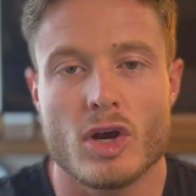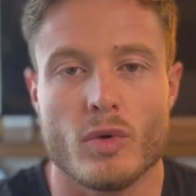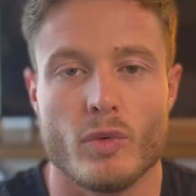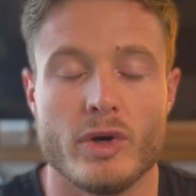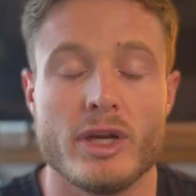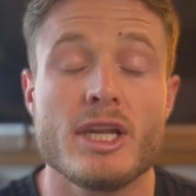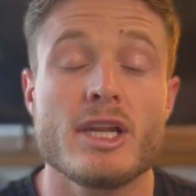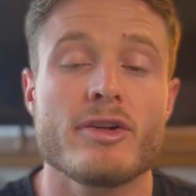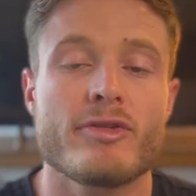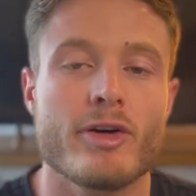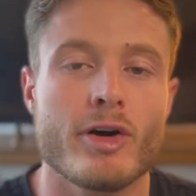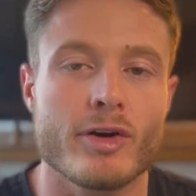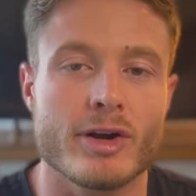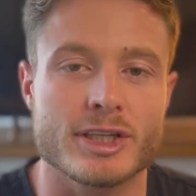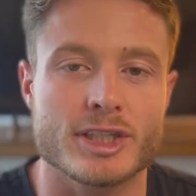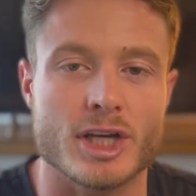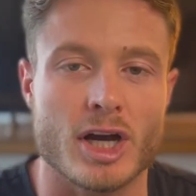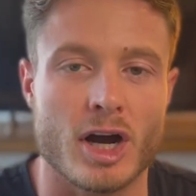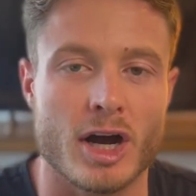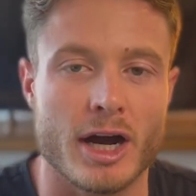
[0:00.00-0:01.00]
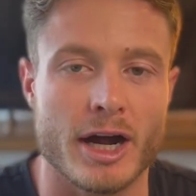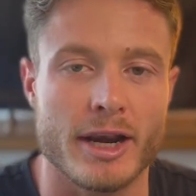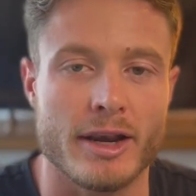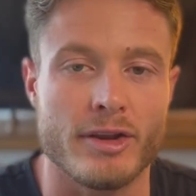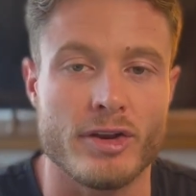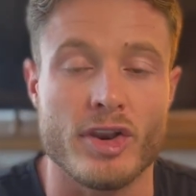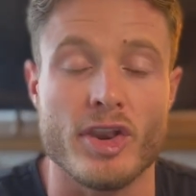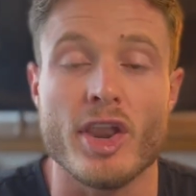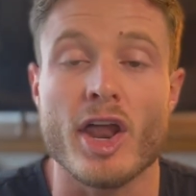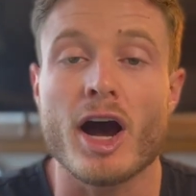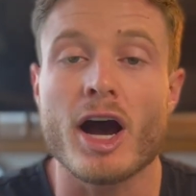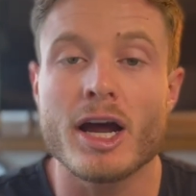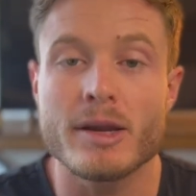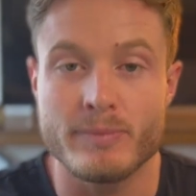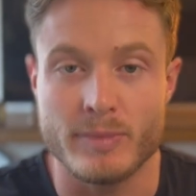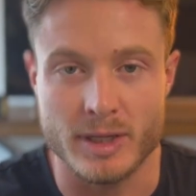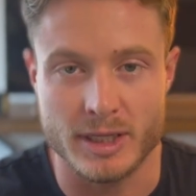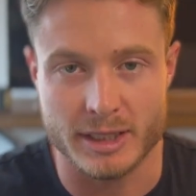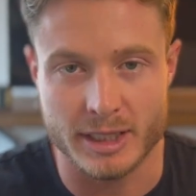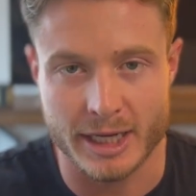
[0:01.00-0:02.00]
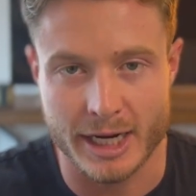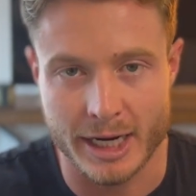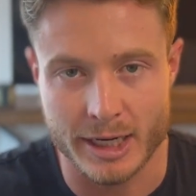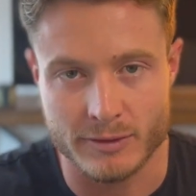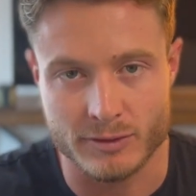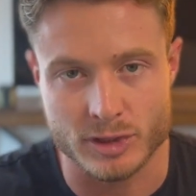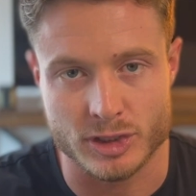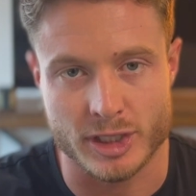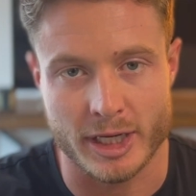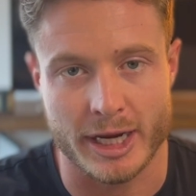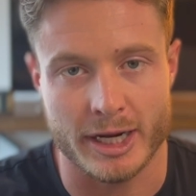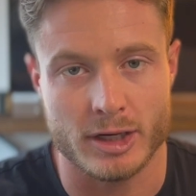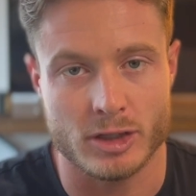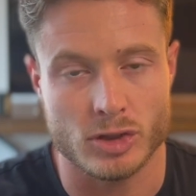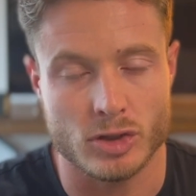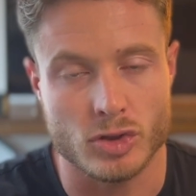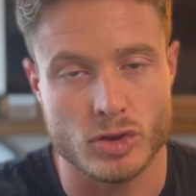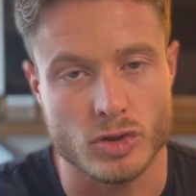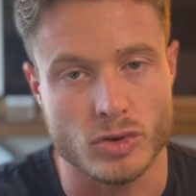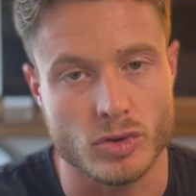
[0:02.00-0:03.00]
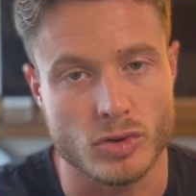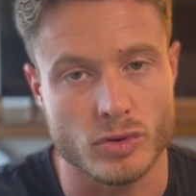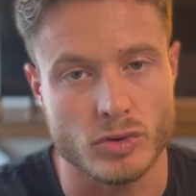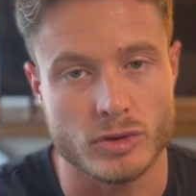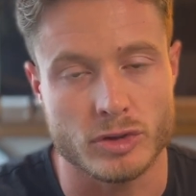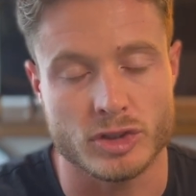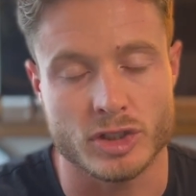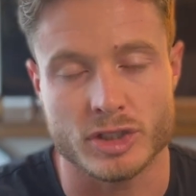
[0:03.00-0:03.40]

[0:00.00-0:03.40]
We need to focus on not being the kind of designer who